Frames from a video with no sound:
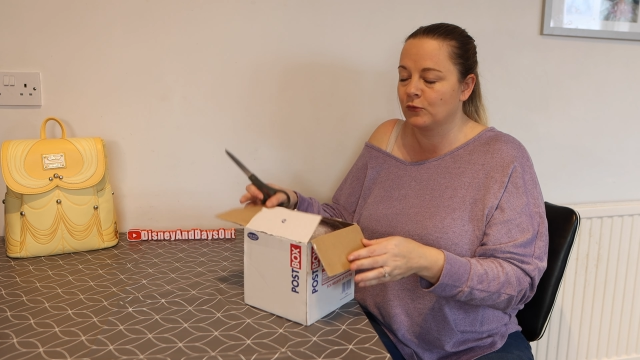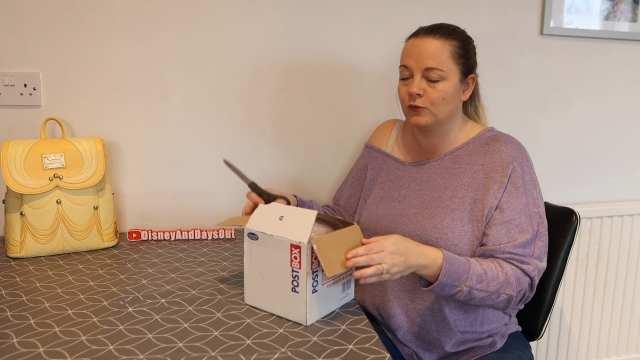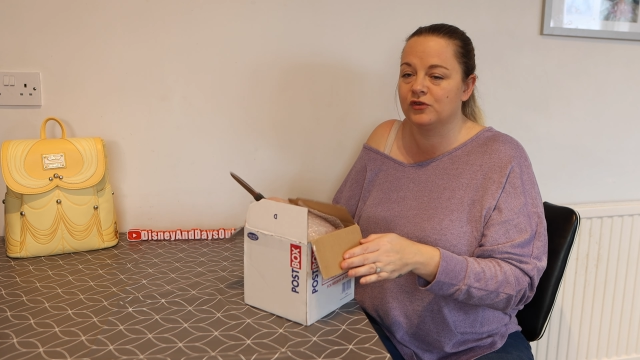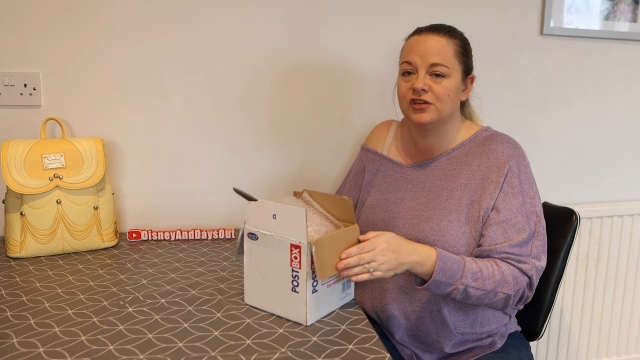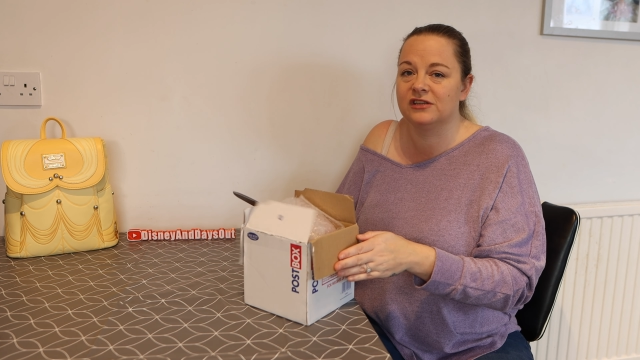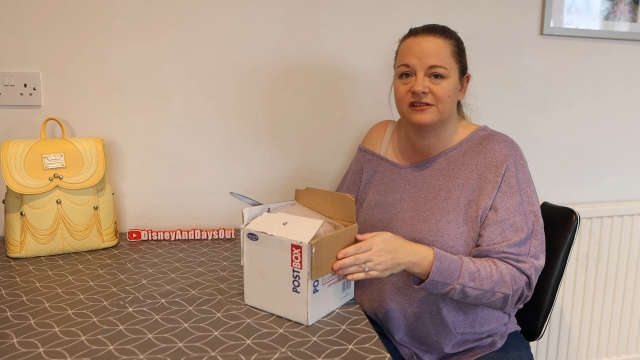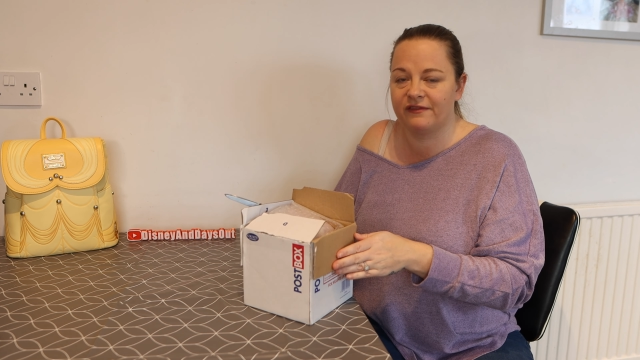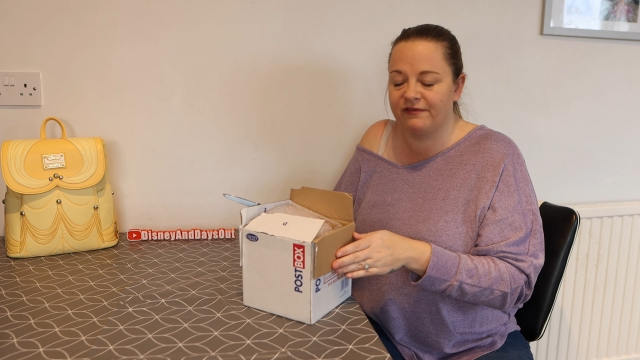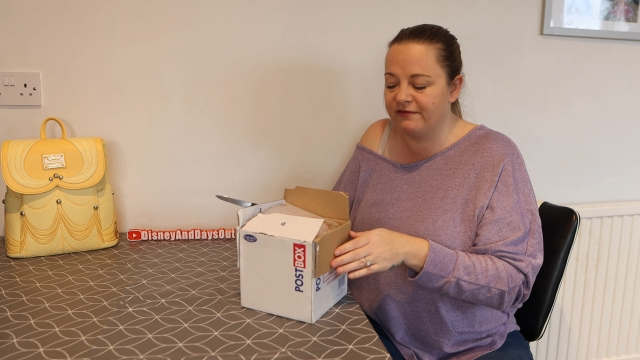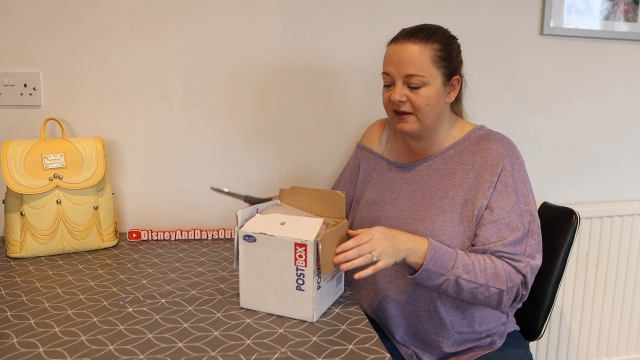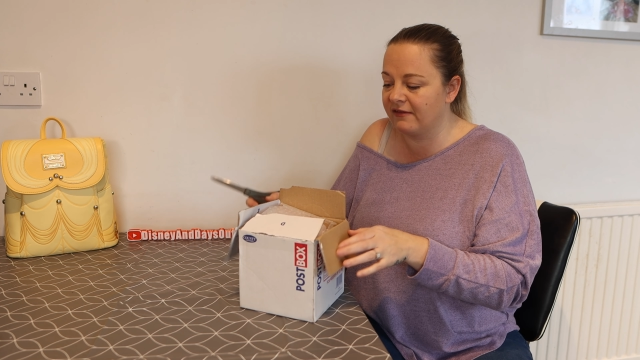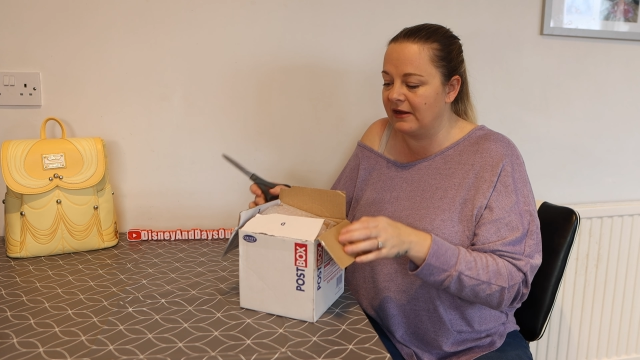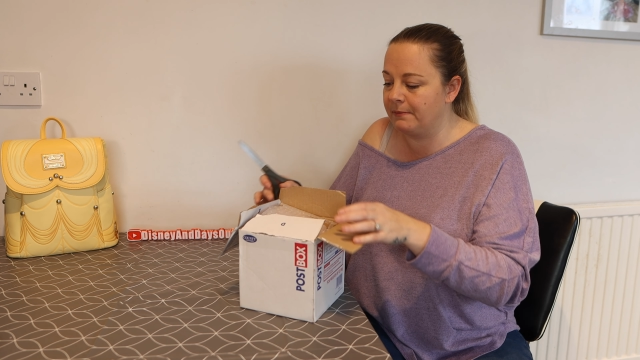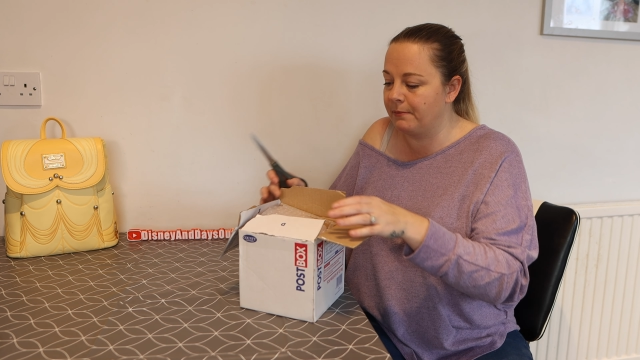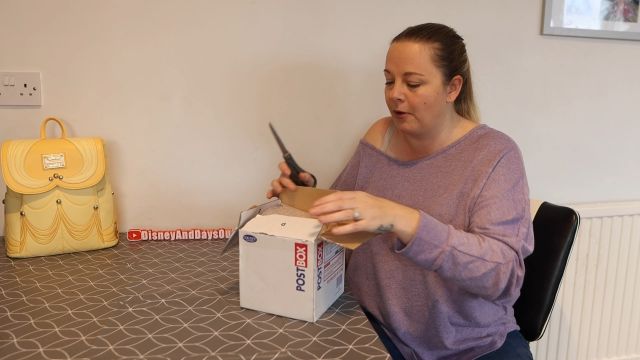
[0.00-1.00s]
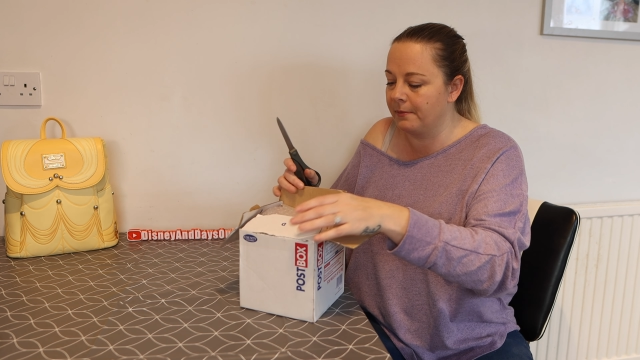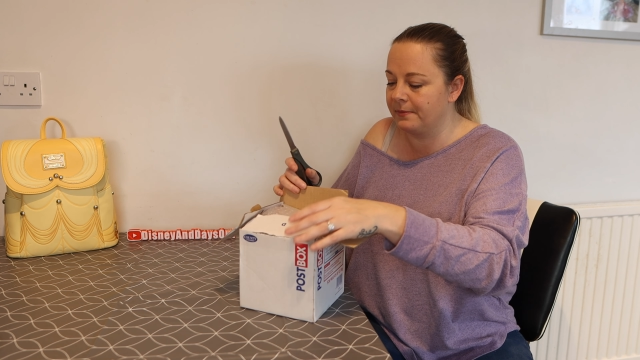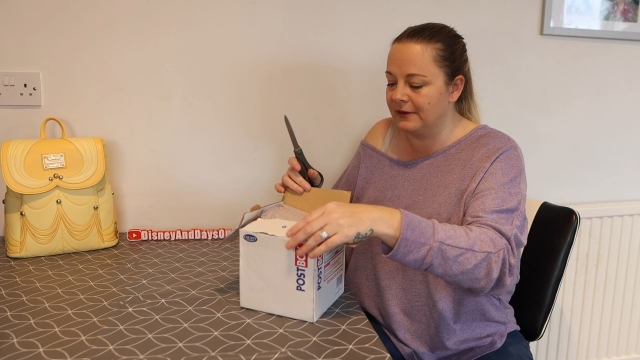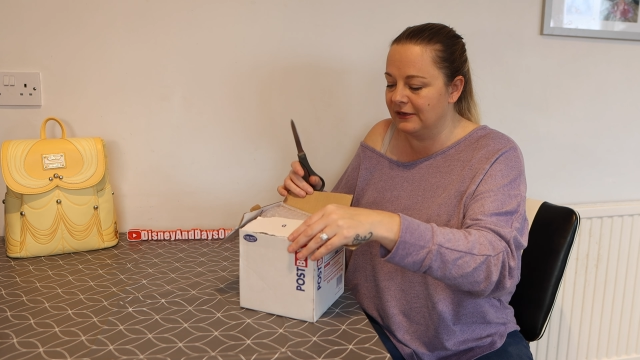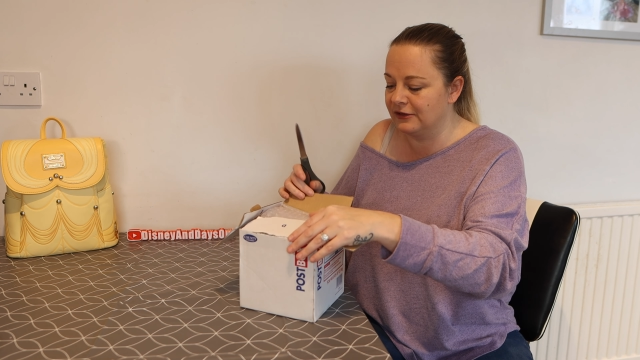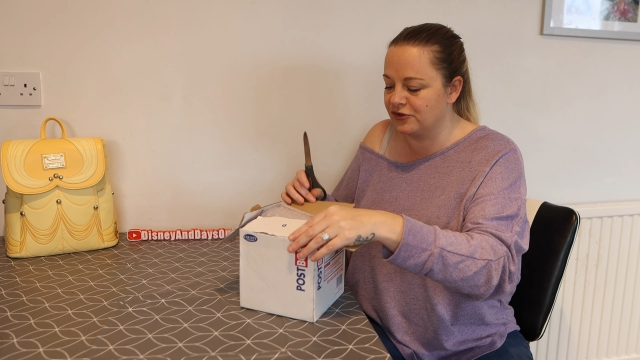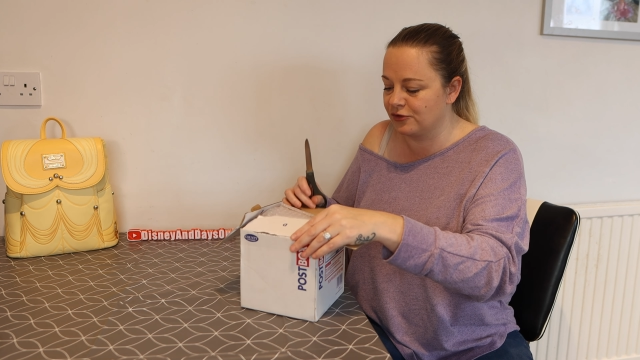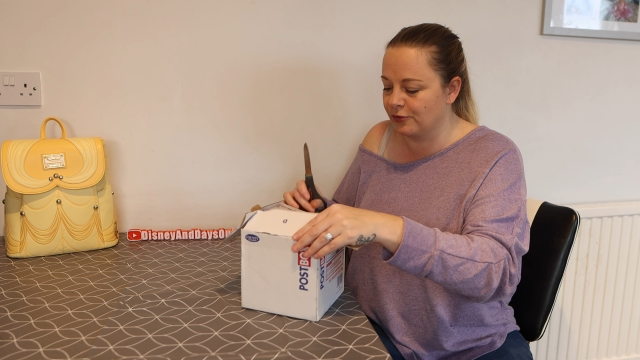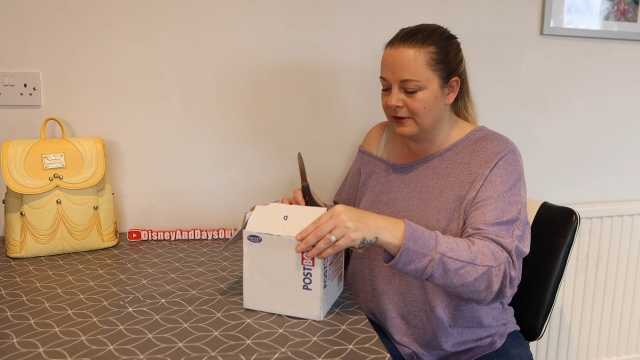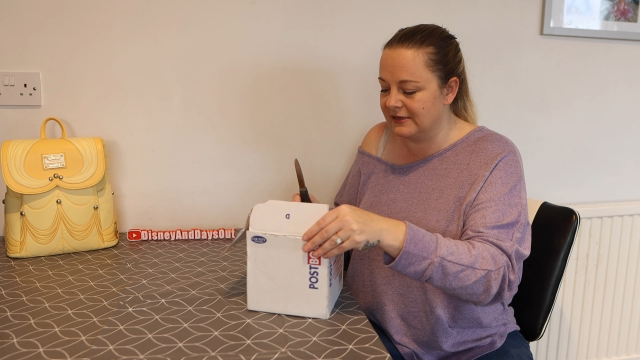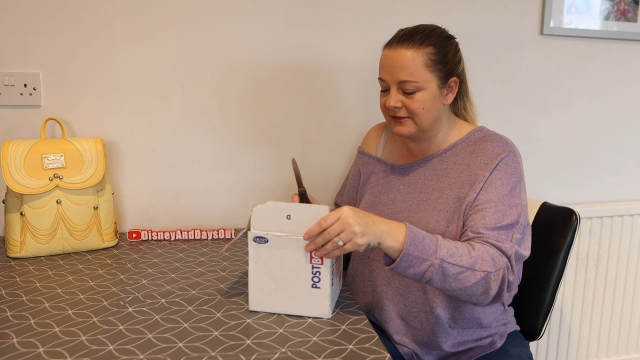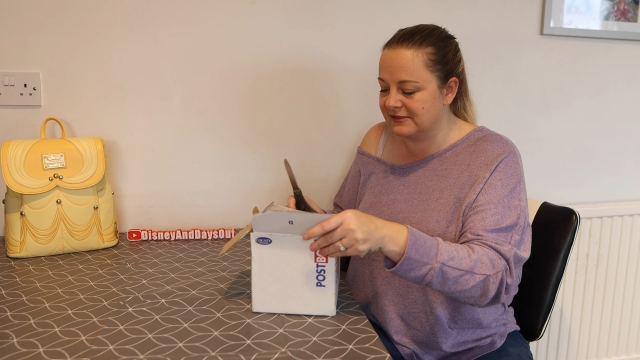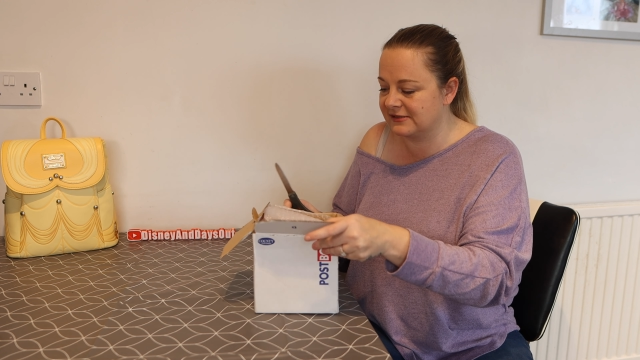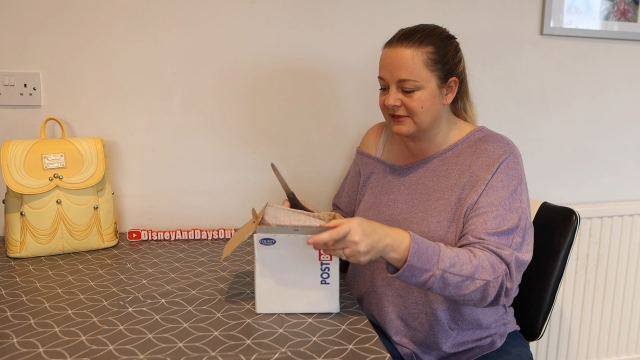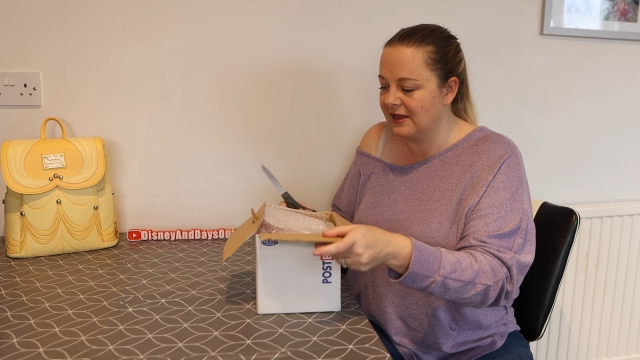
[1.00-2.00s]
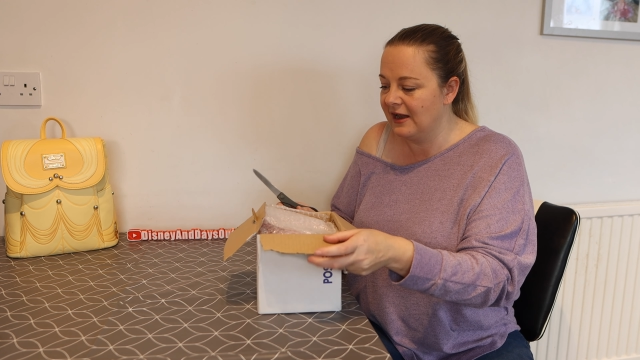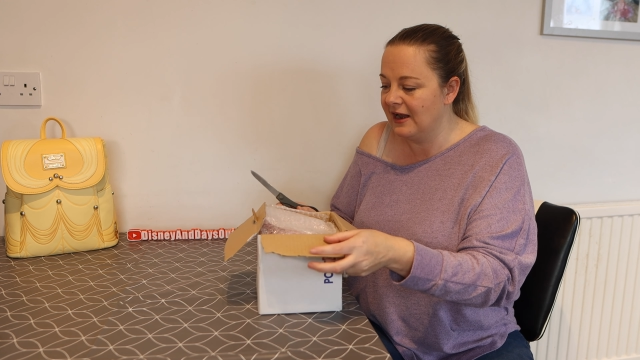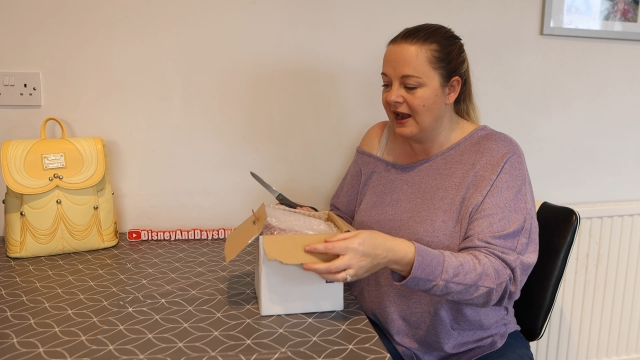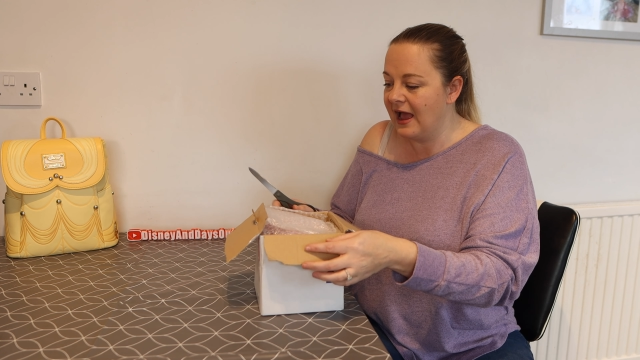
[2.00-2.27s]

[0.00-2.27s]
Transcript: which is a very popular choice,